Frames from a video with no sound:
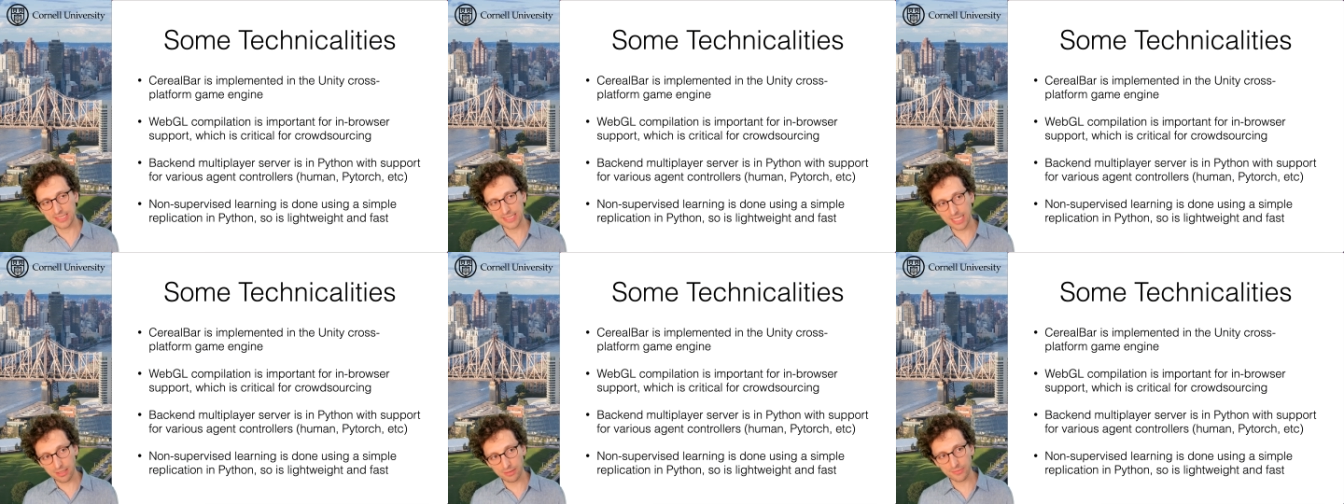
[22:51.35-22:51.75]

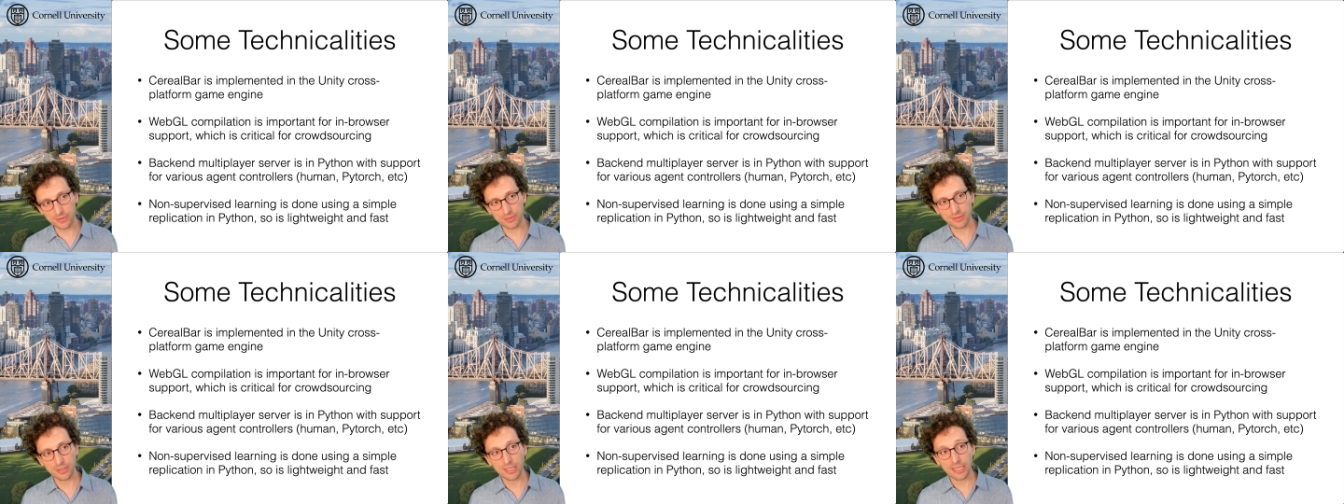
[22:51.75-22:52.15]

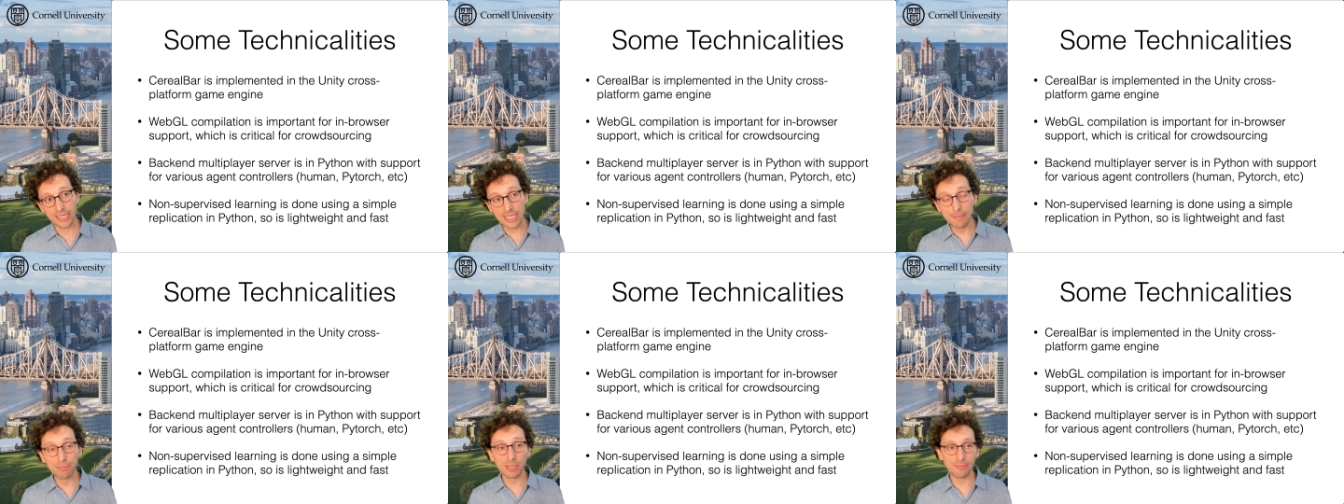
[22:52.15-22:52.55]
server
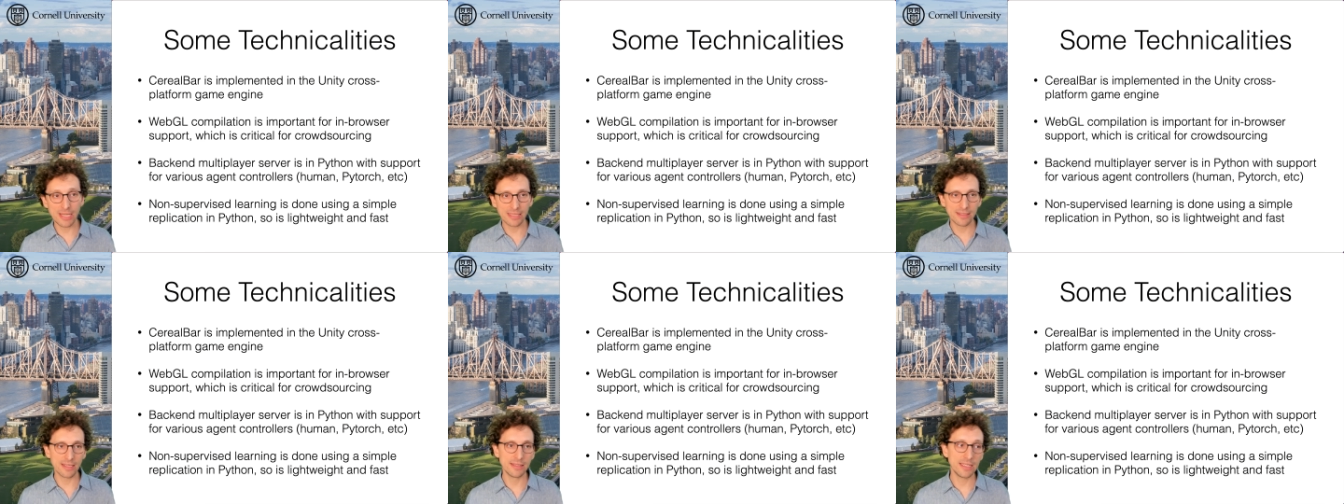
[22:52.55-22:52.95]

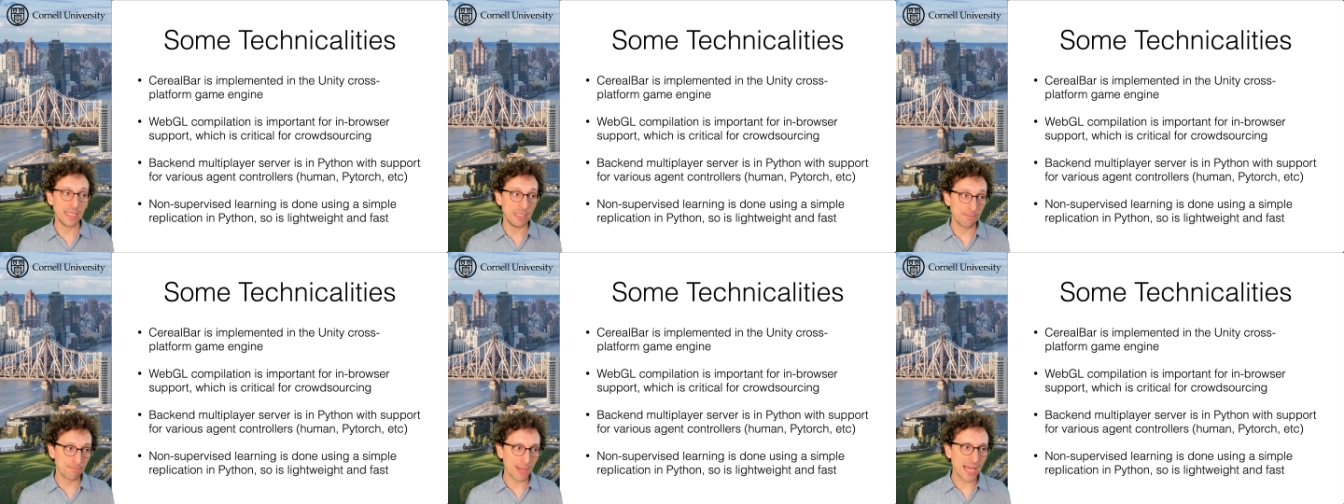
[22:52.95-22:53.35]
implemented
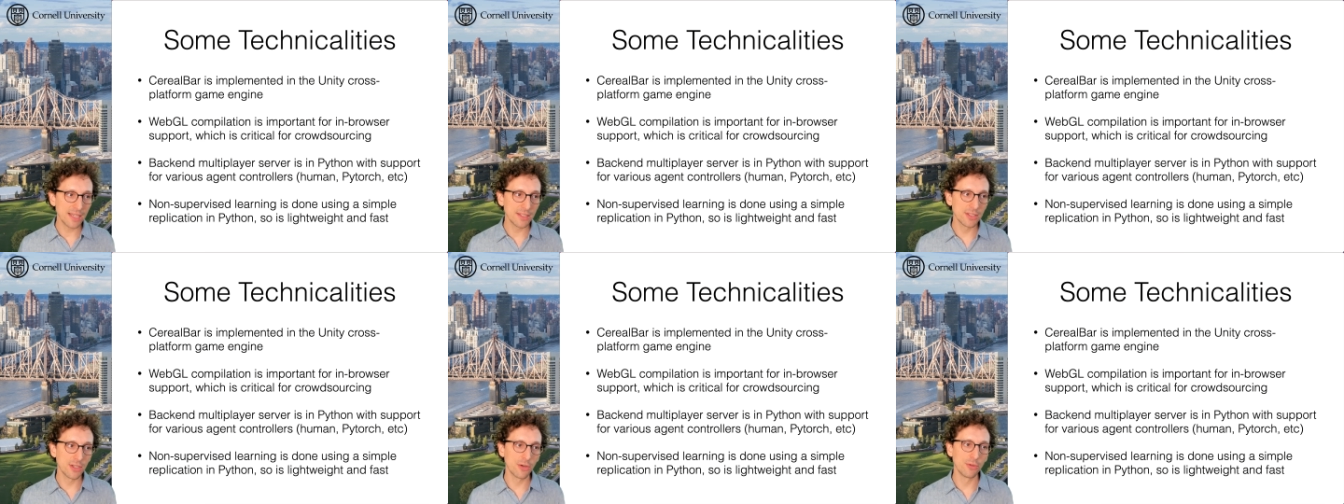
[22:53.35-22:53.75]
in
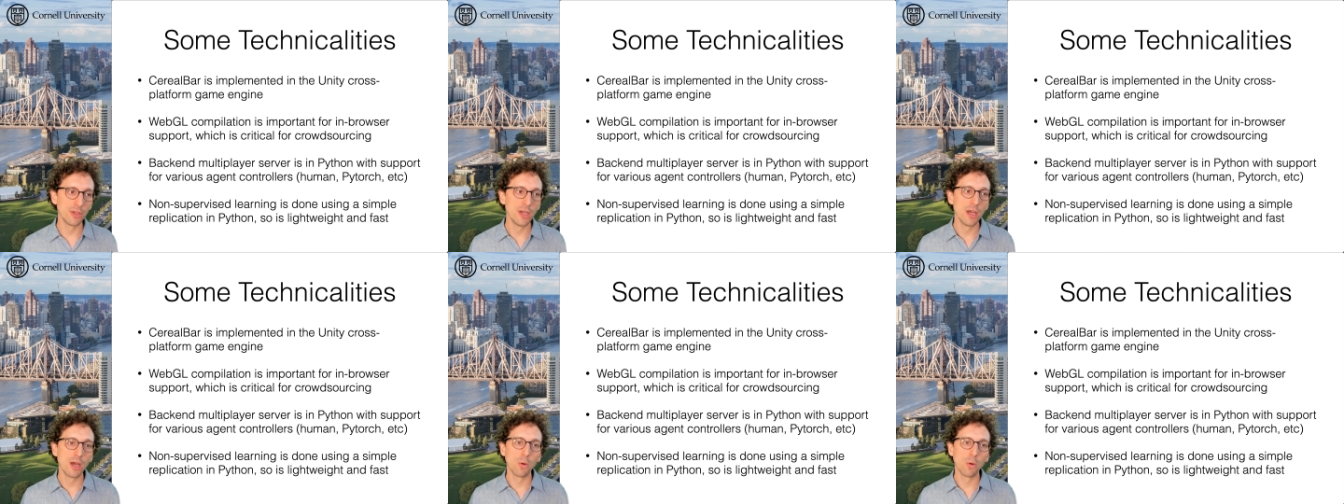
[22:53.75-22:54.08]
Python